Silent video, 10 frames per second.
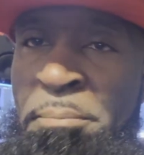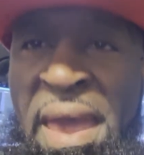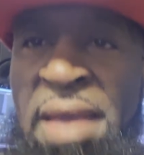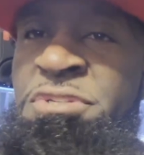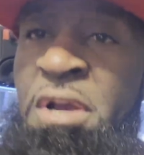
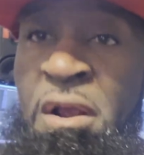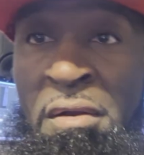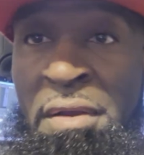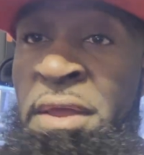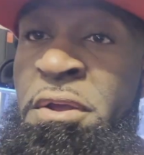back to
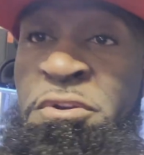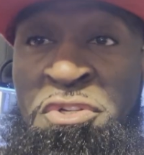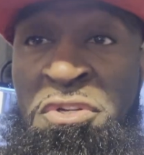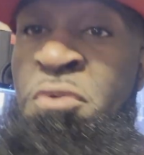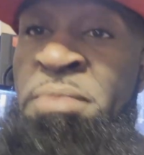her and her
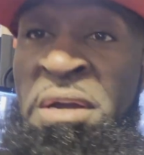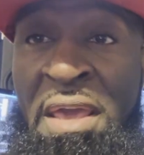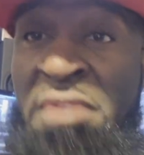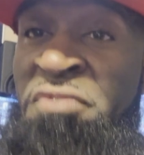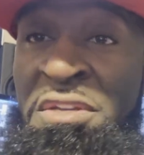snow
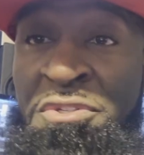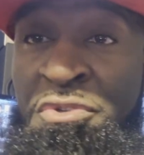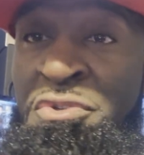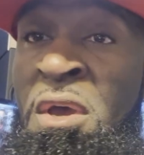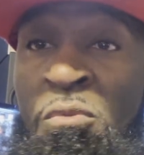bunny
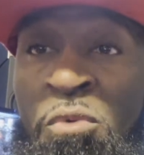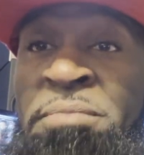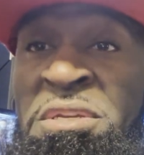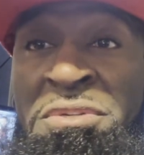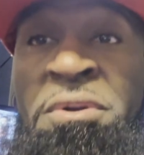adventures with
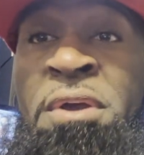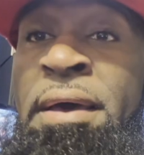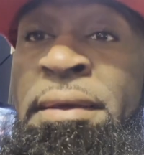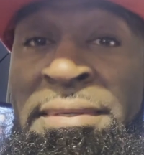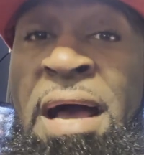Mr.
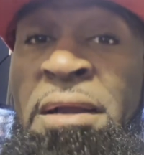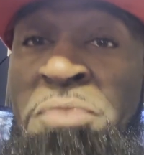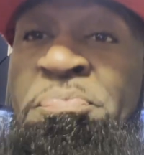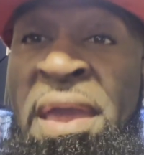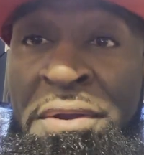
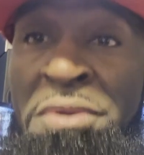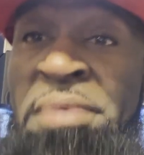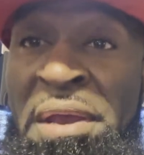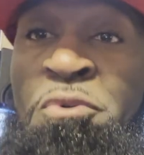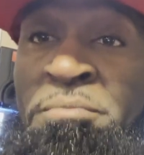Dr. Panda
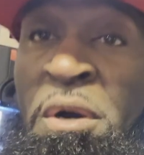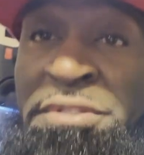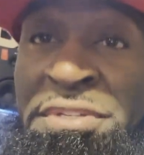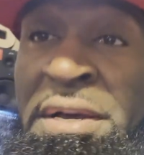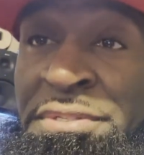Bear Umar
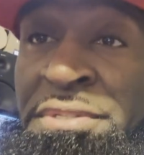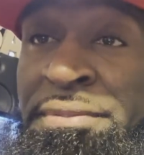Johnson.